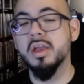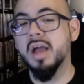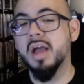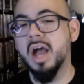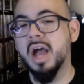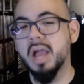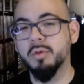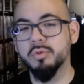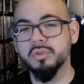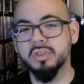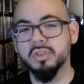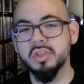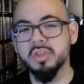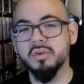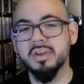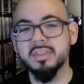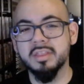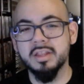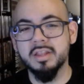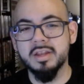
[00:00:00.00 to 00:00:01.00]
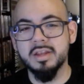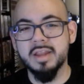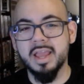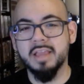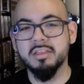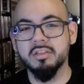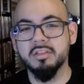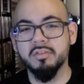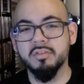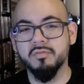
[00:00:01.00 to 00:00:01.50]
I will see you guys in the
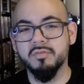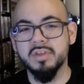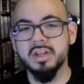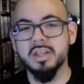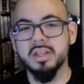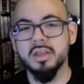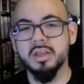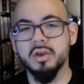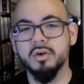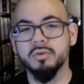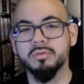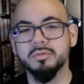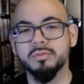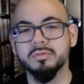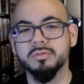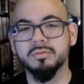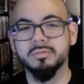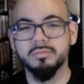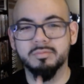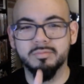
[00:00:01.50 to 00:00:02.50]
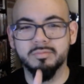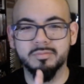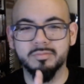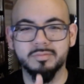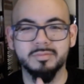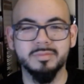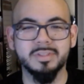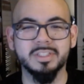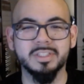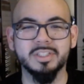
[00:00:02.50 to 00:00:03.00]
next video.
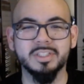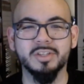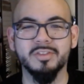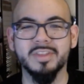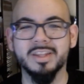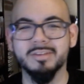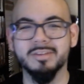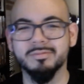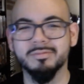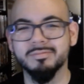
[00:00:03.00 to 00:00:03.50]
Until then.